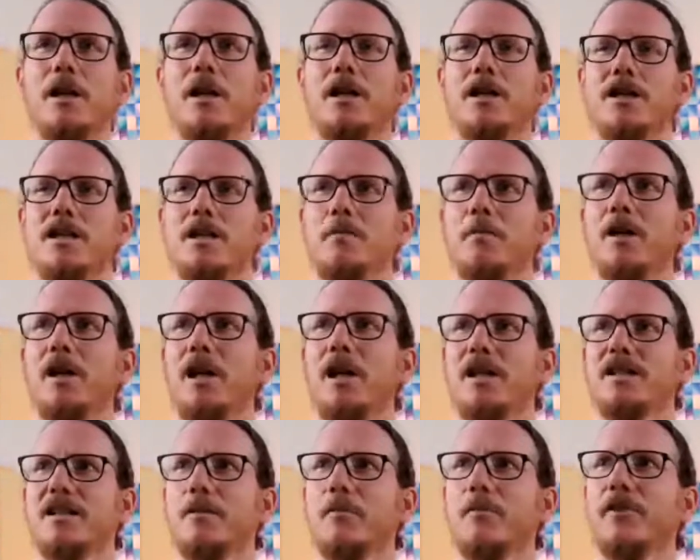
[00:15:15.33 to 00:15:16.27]

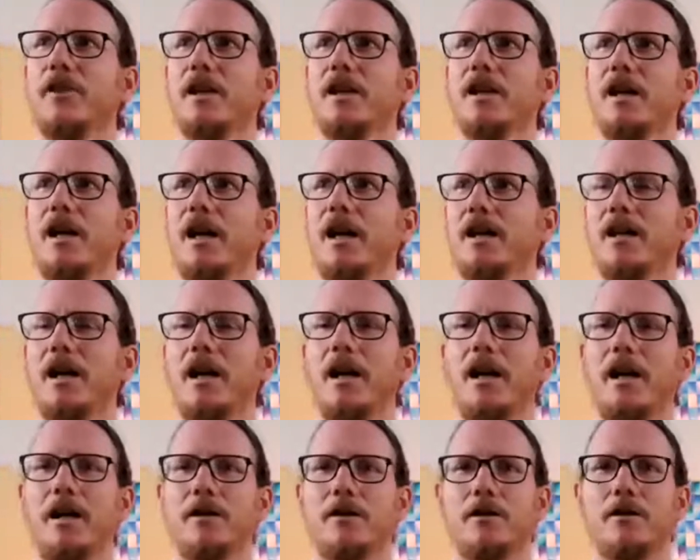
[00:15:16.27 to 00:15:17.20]
symbolize something like,
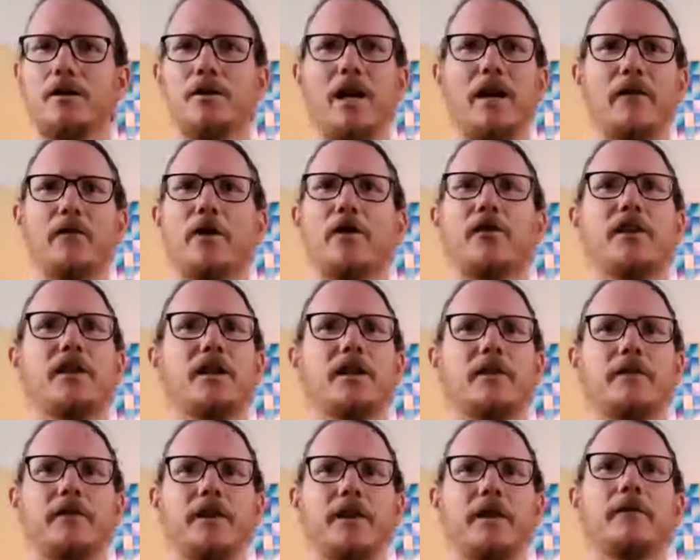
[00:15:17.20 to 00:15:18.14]
you'd have nothing
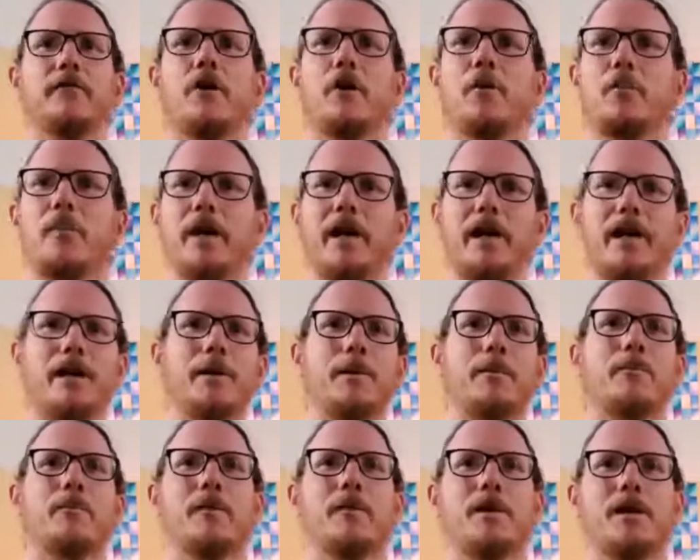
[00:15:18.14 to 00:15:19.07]
to fear from me.
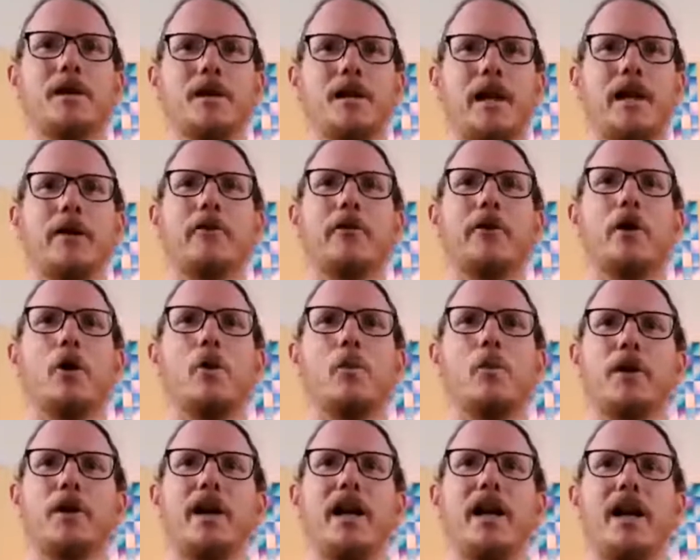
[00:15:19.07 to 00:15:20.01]
Kind of an
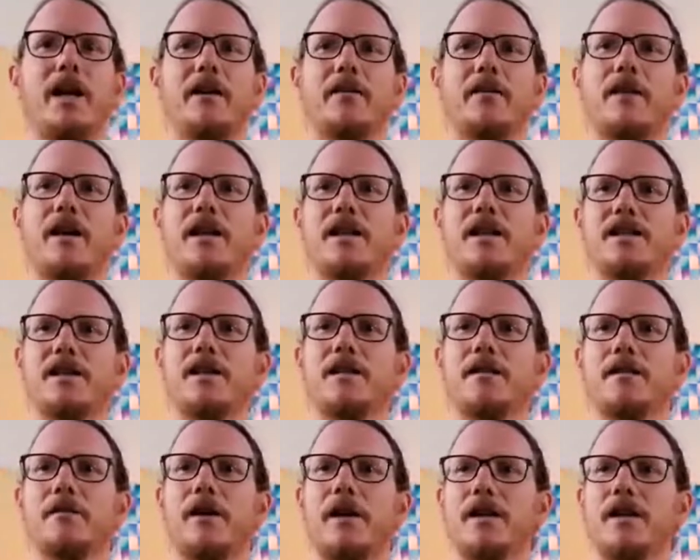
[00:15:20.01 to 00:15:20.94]
open hand
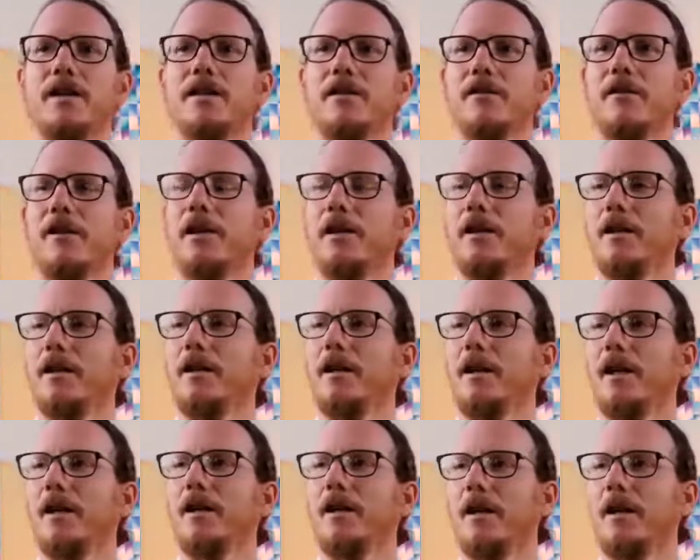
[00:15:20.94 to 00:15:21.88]
facing
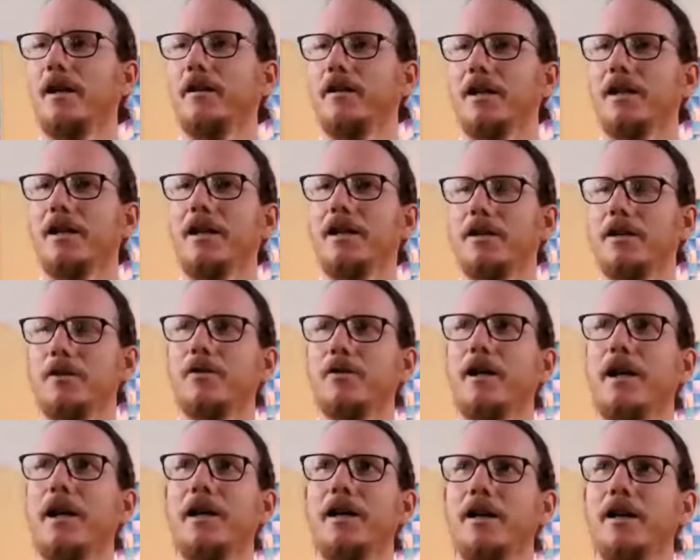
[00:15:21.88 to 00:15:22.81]
her, and I think they do
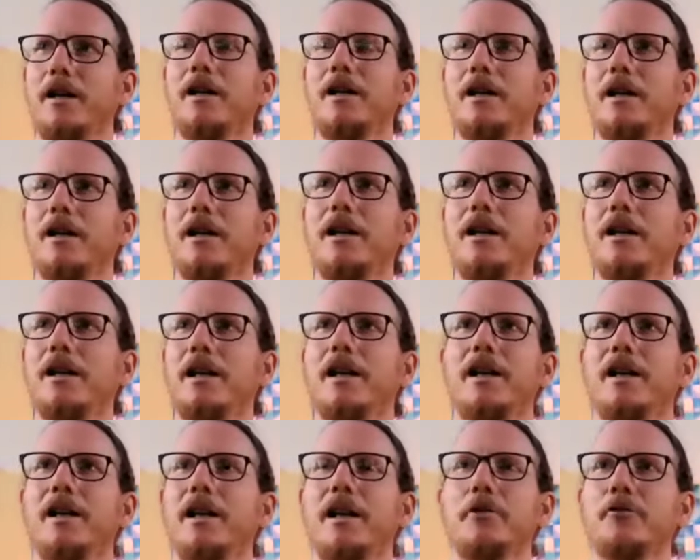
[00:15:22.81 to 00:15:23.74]
that
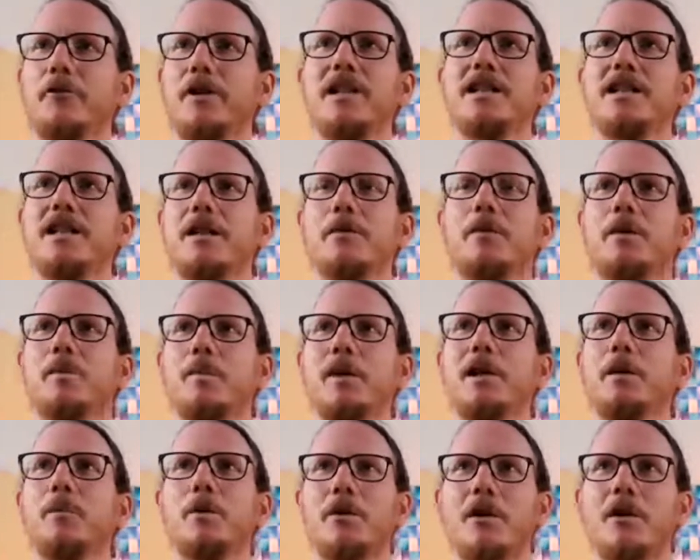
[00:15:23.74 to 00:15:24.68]
in their greeting with
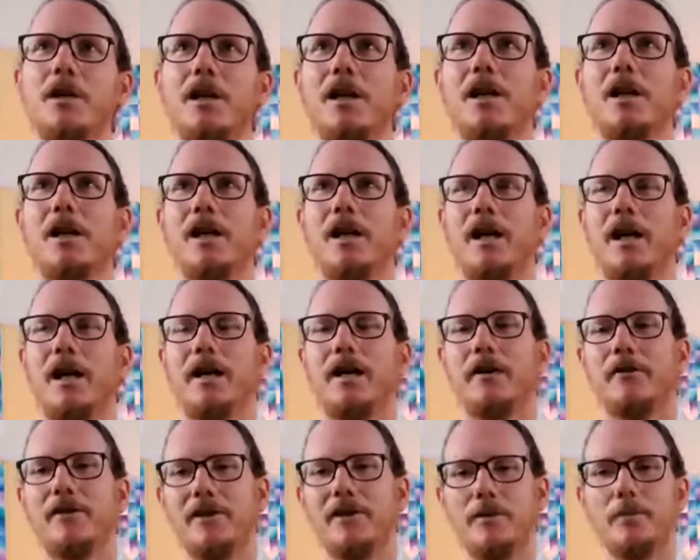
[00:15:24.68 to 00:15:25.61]
people, and
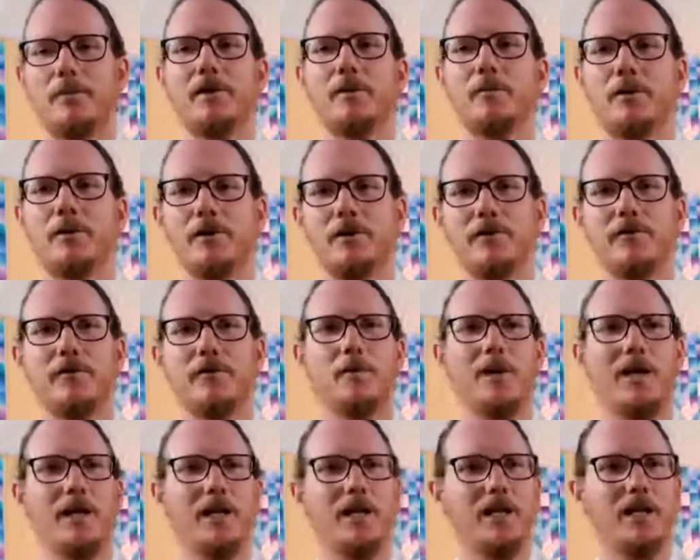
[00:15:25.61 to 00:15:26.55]
there is something beautiful
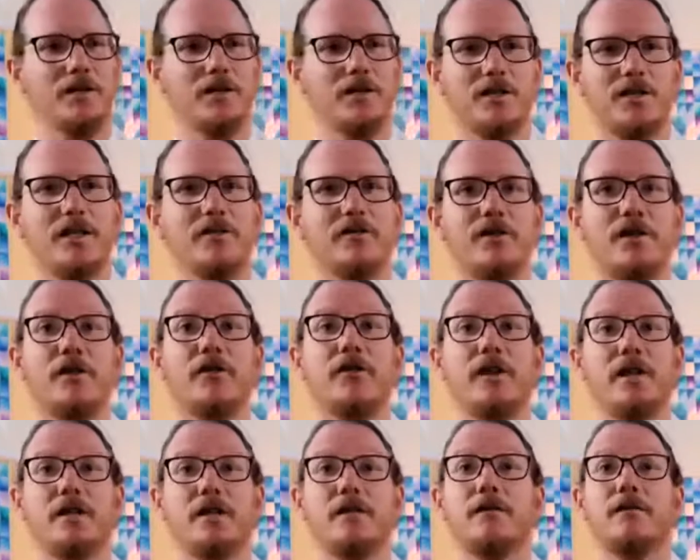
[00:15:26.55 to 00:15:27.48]
about that. Just there's
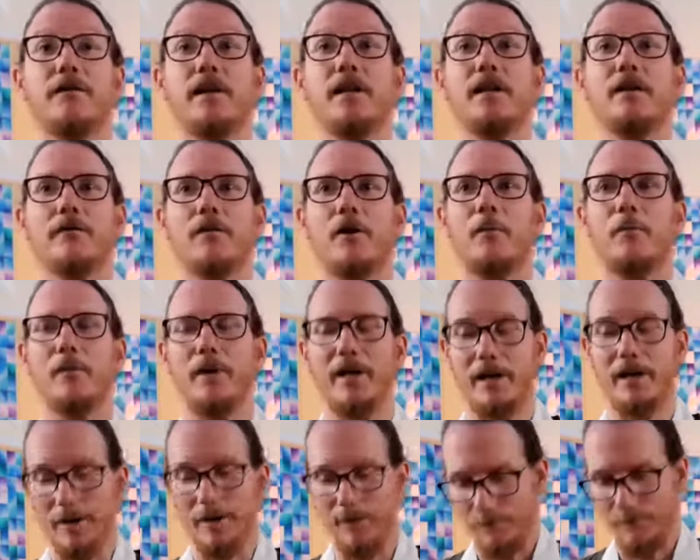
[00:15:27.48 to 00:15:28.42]
nothing to fear from
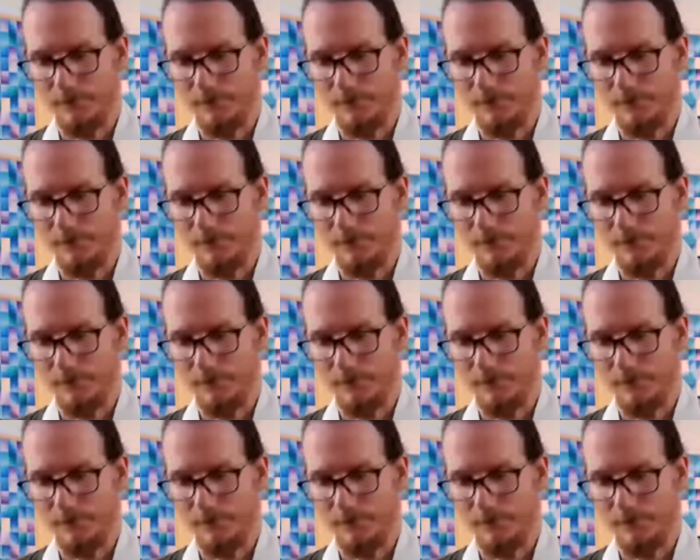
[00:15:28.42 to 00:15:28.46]
me,